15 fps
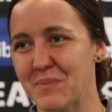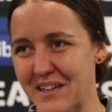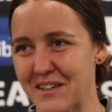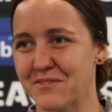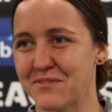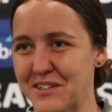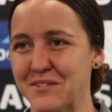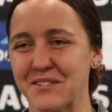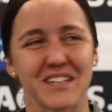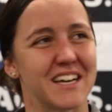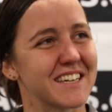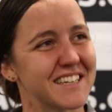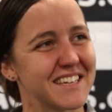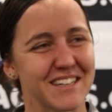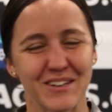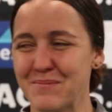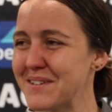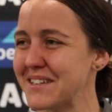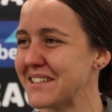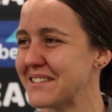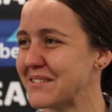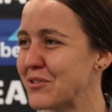but it feels like it a little
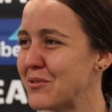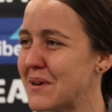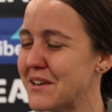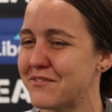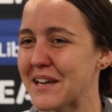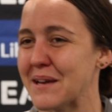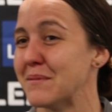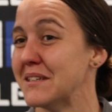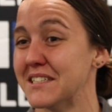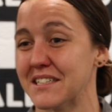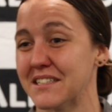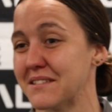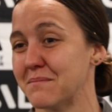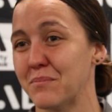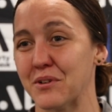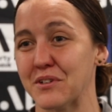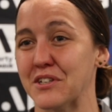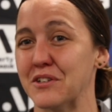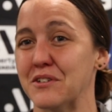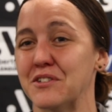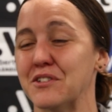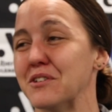bit, and all my family's in
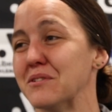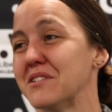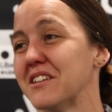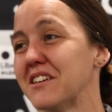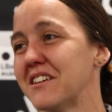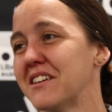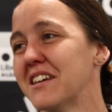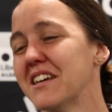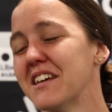Porirua too, so